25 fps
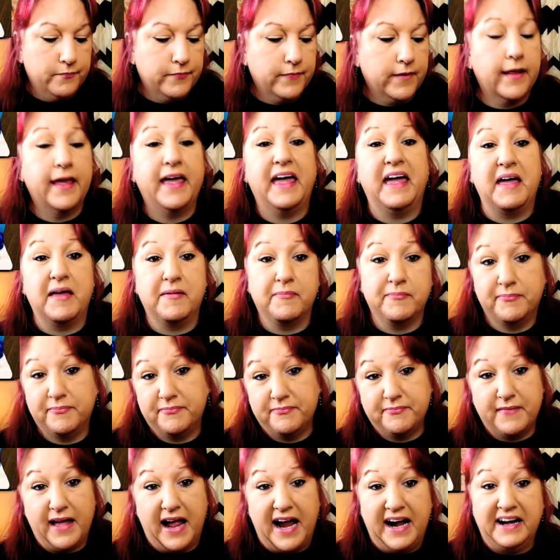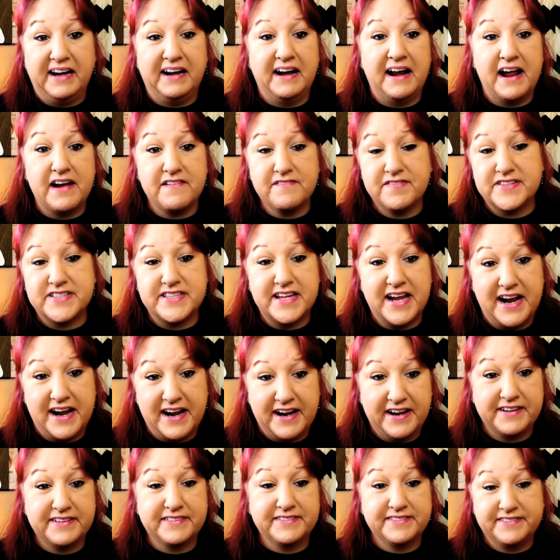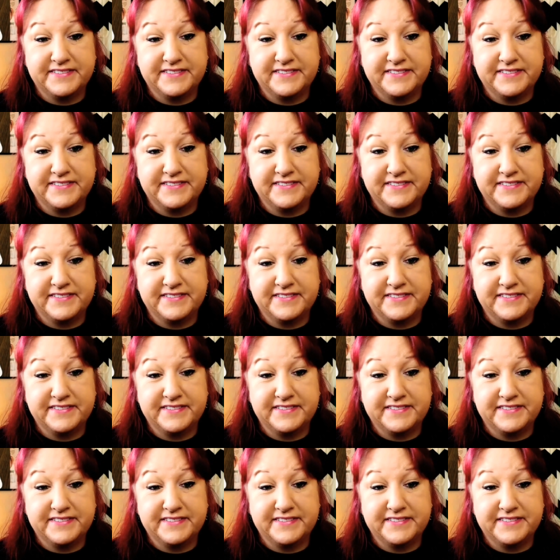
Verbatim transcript: Okay. I didn't have the tag.